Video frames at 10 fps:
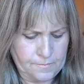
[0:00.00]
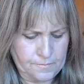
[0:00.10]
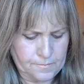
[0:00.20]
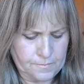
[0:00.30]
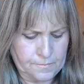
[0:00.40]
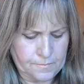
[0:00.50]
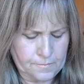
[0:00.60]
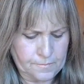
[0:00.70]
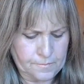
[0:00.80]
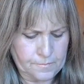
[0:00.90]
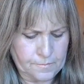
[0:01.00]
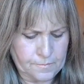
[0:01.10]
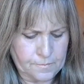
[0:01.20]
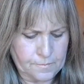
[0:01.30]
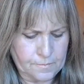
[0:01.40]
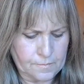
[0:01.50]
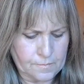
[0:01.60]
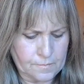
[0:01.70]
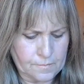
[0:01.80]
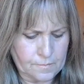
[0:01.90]

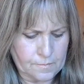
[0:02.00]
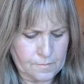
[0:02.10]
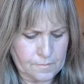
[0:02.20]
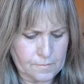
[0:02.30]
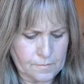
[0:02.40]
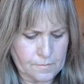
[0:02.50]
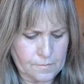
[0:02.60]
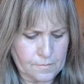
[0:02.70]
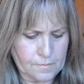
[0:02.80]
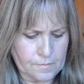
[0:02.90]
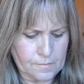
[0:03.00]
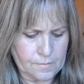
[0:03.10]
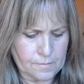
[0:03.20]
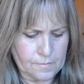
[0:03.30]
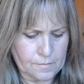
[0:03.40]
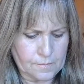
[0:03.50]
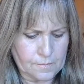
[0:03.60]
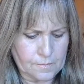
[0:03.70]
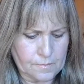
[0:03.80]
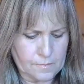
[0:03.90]

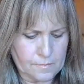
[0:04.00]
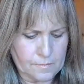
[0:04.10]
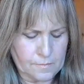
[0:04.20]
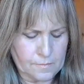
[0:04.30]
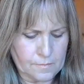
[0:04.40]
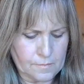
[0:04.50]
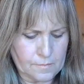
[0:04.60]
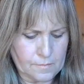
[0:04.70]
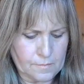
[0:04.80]
Nobody speaks.